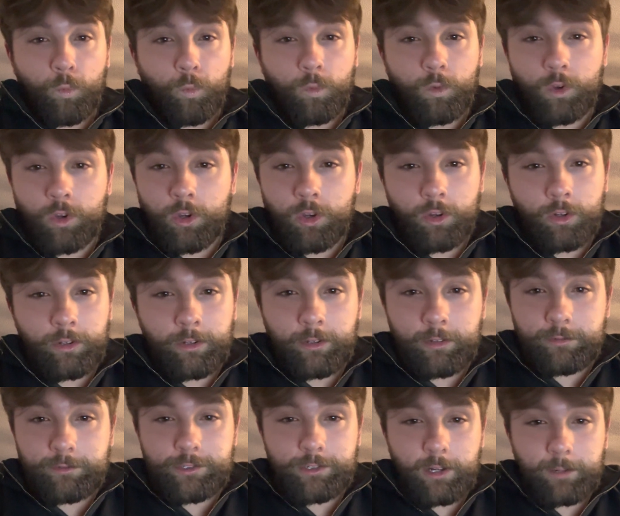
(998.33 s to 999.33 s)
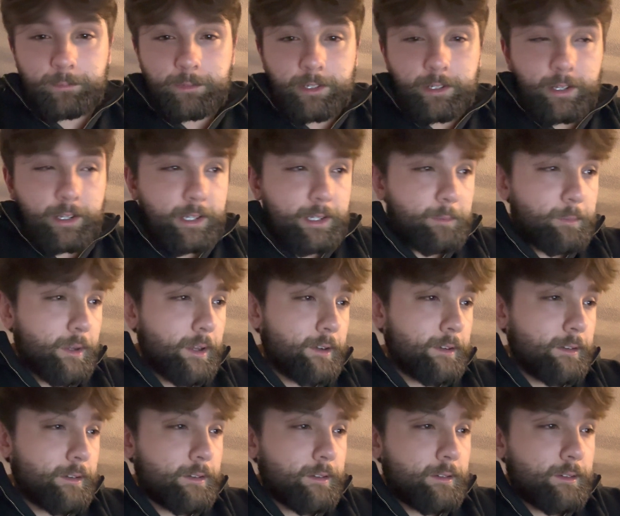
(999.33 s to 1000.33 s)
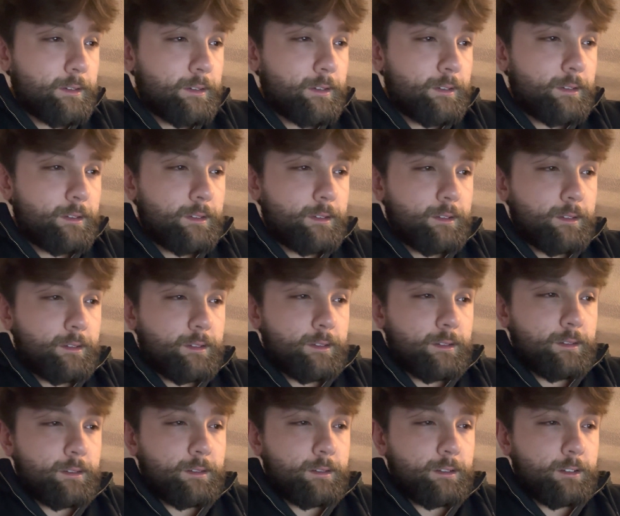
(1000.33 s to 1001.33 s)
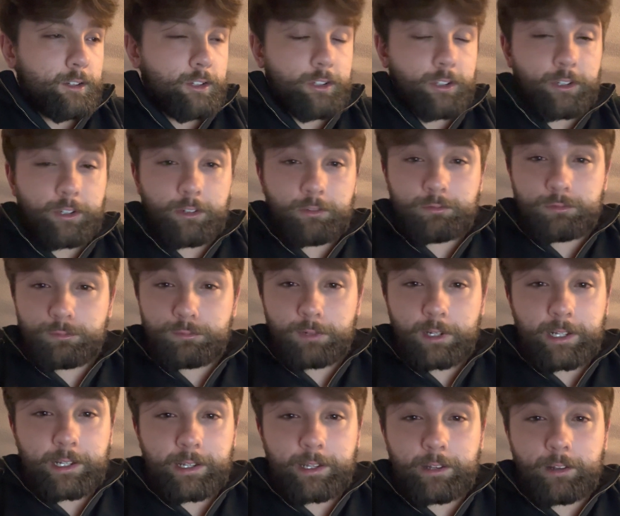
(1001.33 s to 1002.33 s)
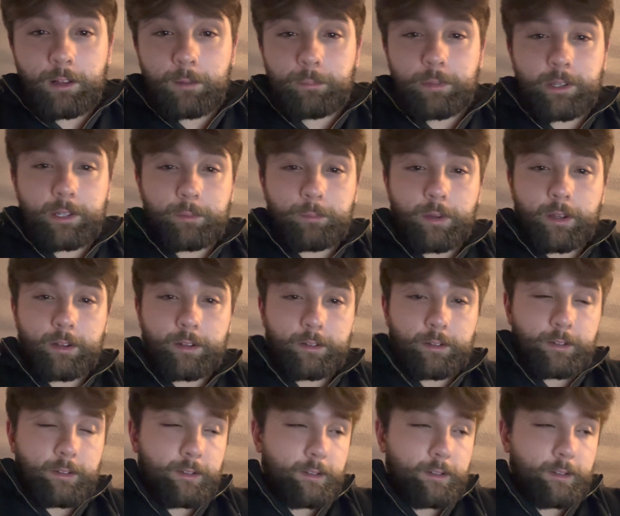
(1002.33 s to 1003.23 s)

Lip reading: couldn't have dreamt it any better. Couldn't have written it up any better.